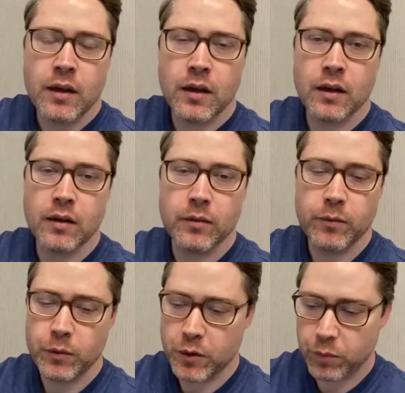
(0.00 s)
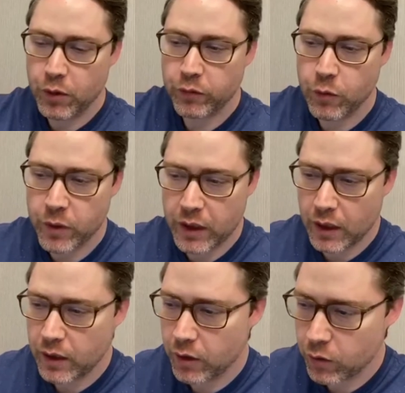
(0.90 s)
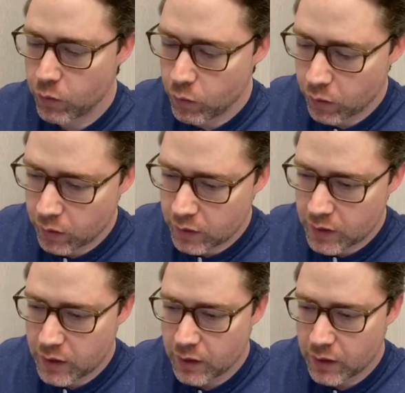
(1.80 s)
It was a beautiful weekend here in New Orleans.